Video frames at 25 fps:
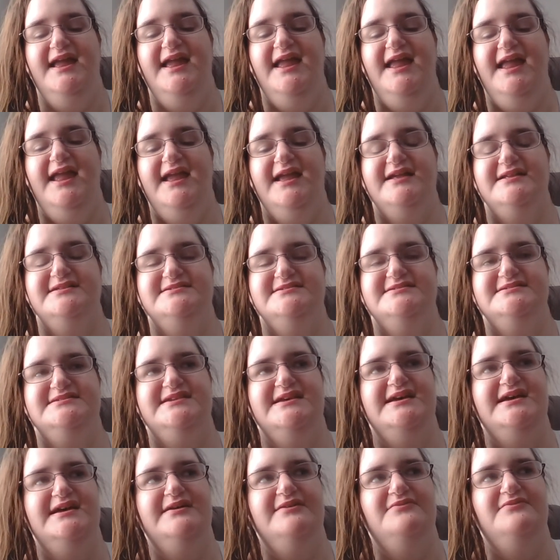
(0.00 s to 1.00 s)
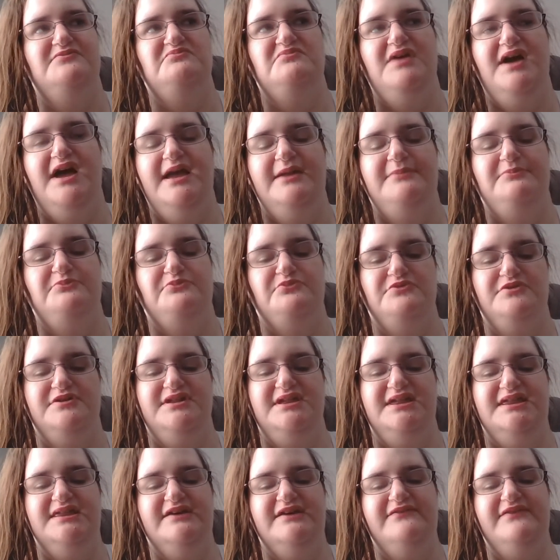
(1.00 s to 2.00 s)
And I'm
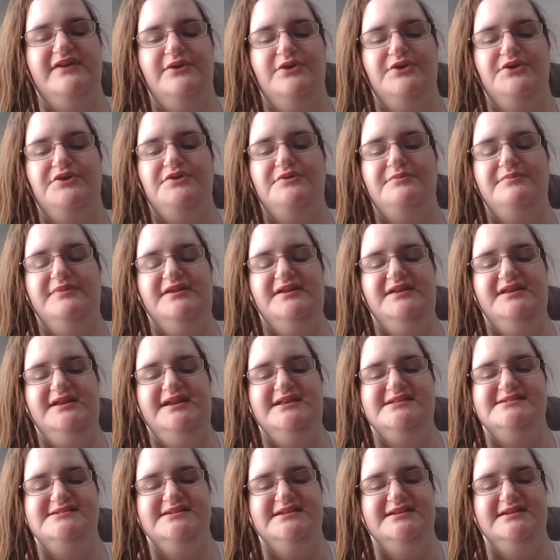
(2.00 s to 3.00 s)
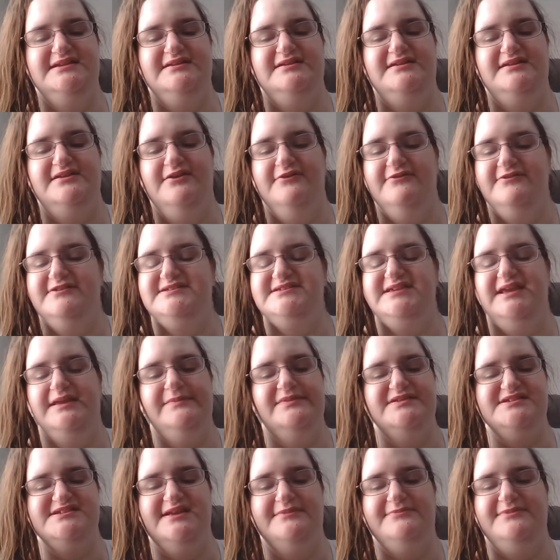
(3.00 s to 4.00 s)
really loving her ability to go into
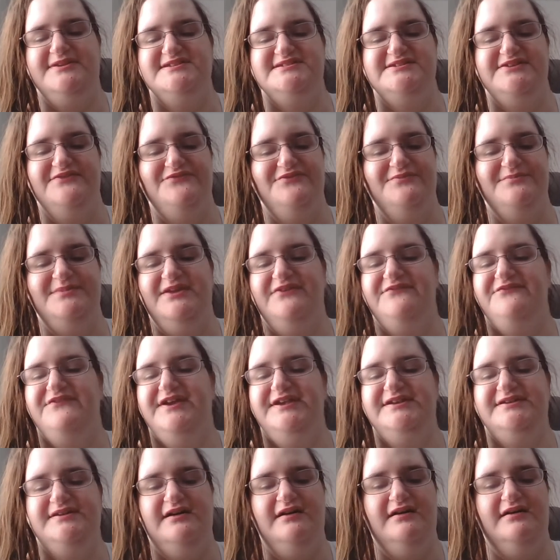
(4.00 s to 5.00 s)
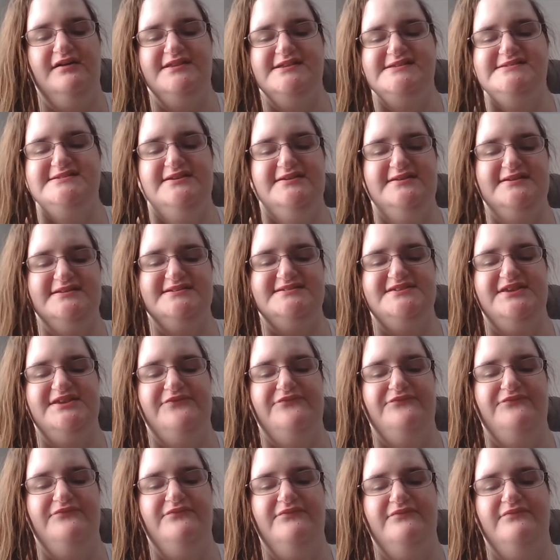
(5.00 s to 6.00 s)
Amazon Music for me and find all the songs
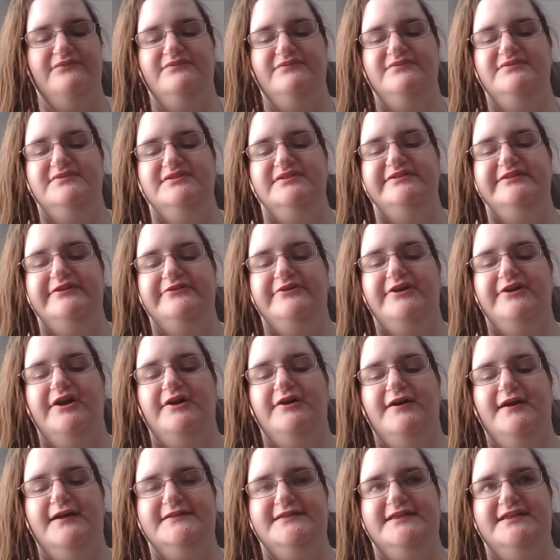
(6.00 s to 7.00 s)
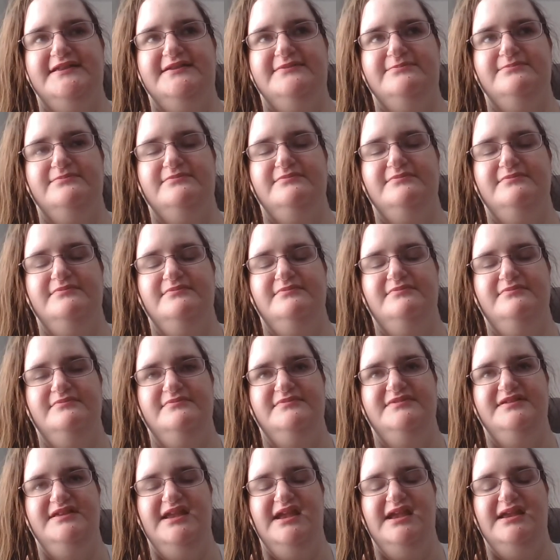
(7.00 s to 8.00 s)
that there are on the
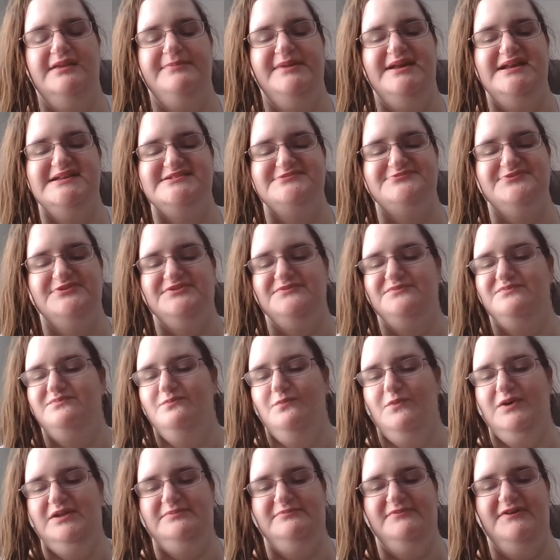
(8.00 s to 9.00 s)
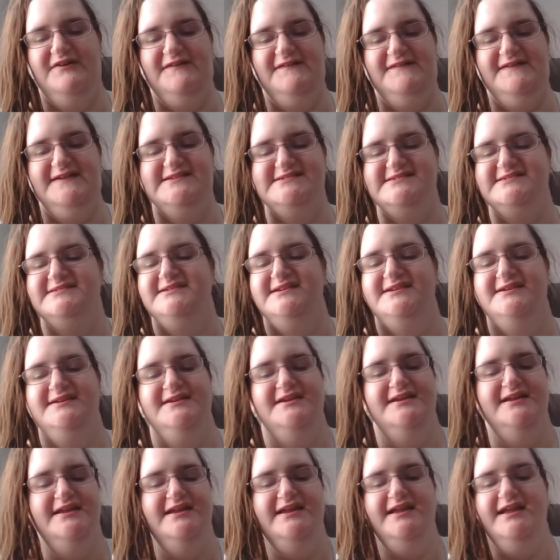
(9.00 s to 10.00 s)
database for one artist
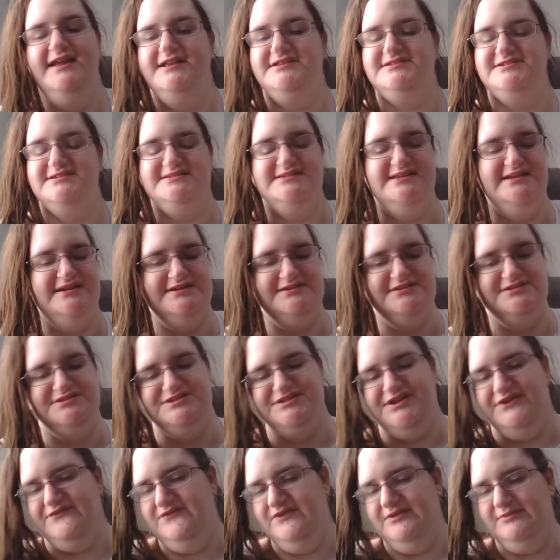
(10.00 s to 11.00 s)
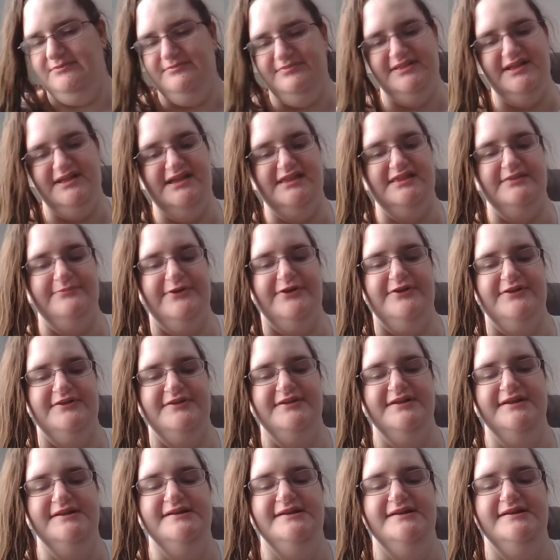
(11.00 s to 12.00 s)
and just let her shuffle and play them
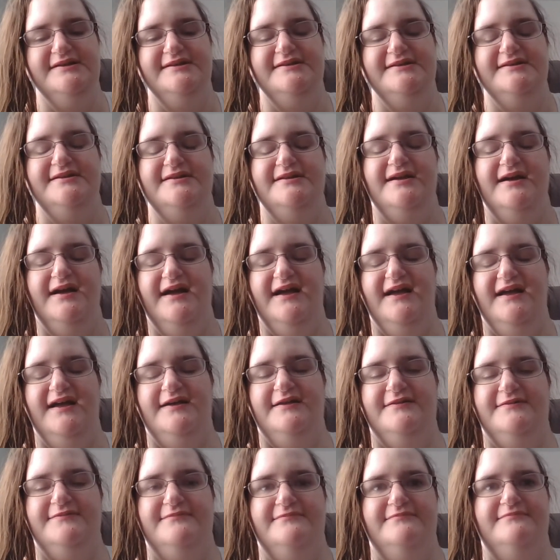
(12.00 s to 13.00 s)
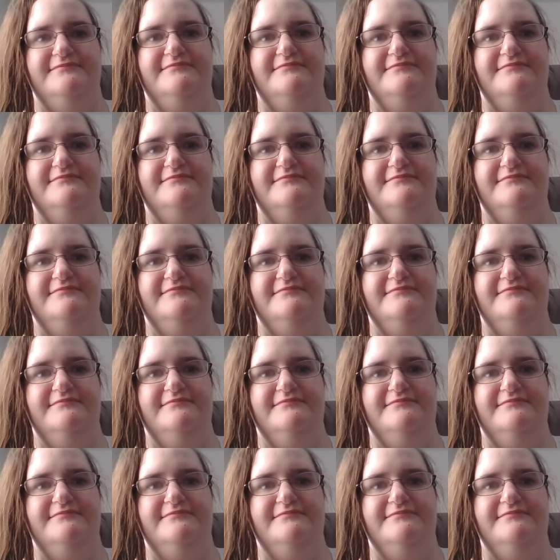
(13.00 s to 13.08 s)
all.